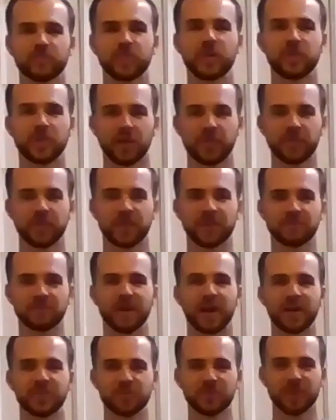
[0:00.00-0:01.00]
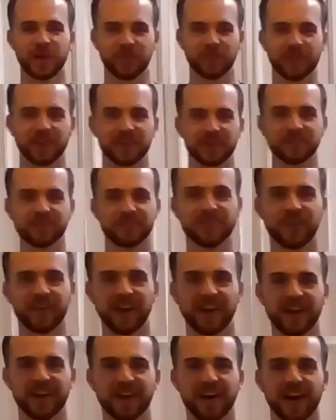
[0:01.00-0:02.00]
Nothing. I do nothing,
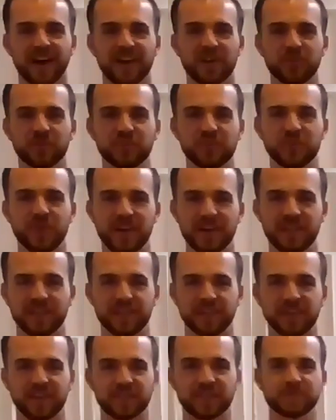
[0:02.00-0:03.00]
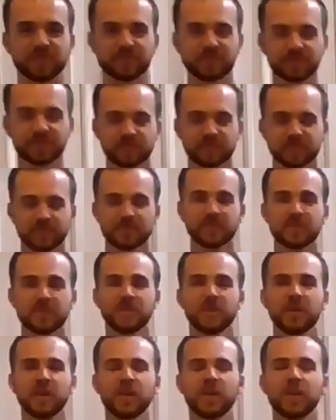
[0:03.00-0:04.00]
okay? I don't do anything.
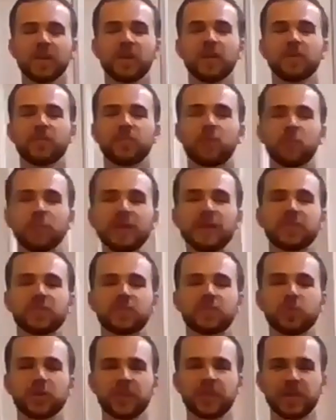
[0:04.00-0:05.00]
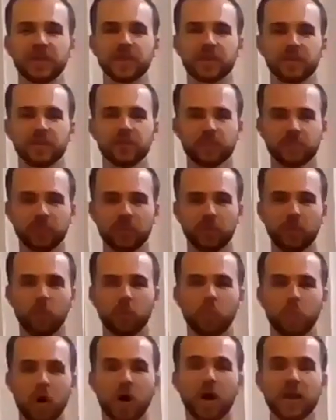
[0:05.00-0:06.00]
For beat 3, so
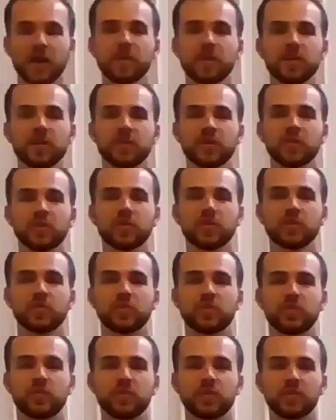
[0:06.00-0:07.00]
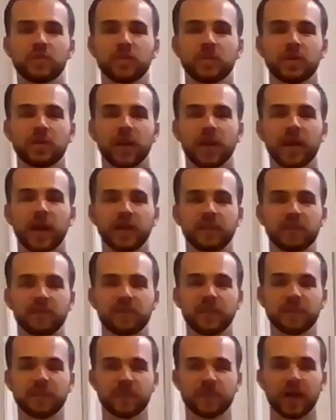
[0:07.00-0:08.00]
1, and I
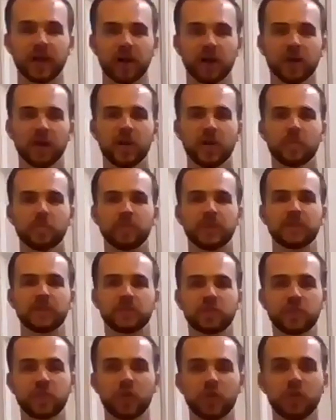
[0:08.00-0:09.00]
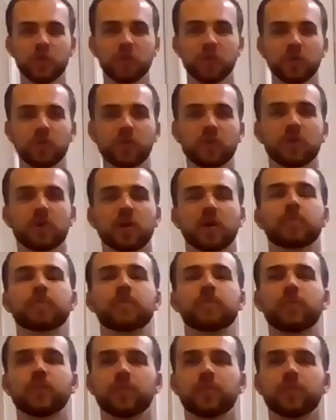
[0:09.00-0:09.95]
sit there, beat 2,